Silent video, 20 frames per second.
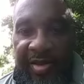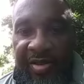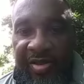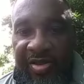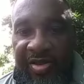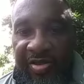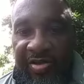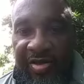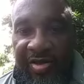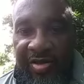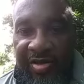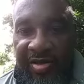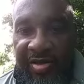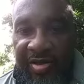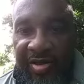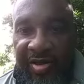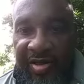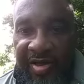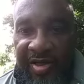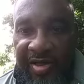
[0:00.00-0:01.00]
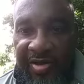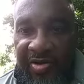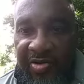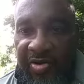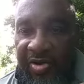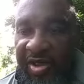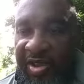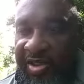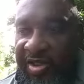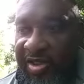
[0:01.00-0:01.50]
So
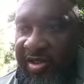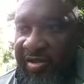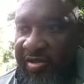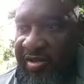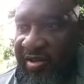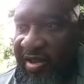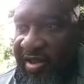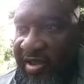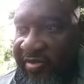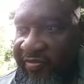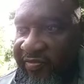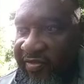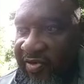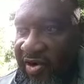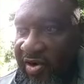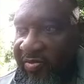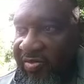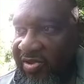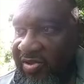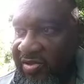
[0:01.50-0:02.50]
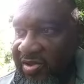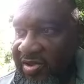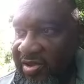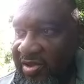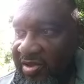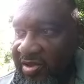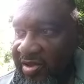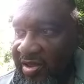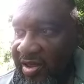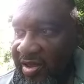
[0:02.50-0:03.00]
according to the Farmer's
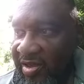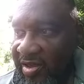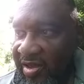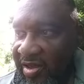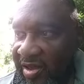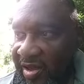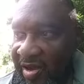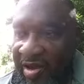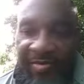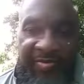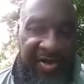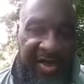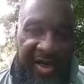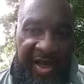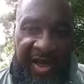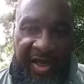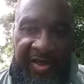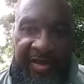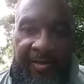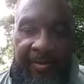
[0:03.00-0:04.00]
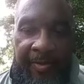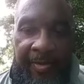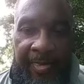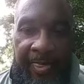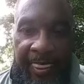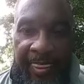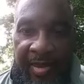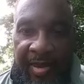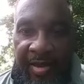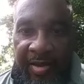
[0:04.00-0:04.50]
Almanac,
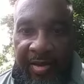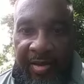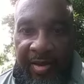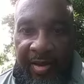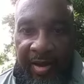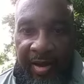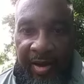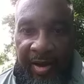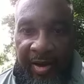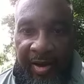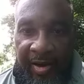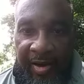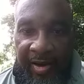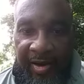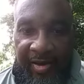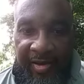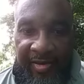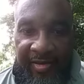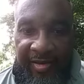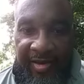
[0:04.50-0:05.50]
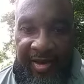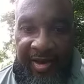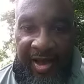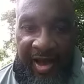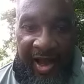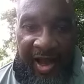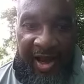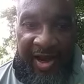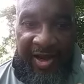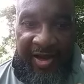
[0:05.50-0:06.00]

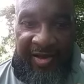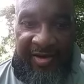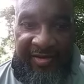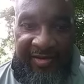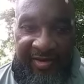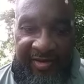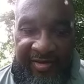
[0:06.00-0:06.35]
our